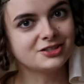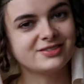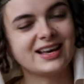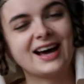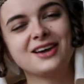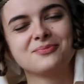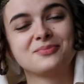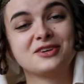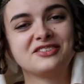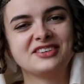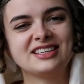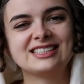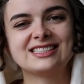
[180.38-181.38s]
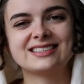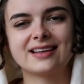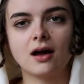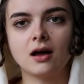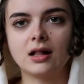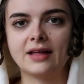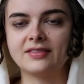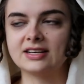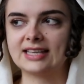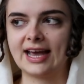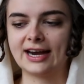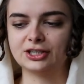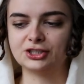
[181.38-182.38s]
to that previous style and this
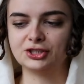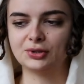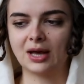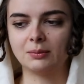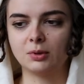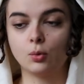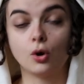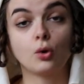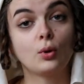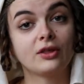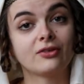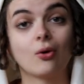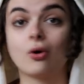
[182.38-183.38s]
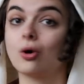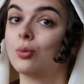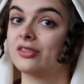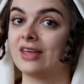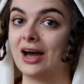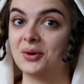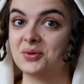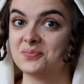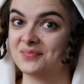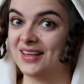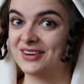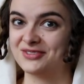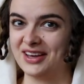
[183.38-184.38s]
hairdo can be worn with or without
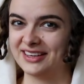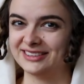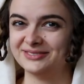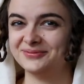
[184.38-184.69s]
a veil.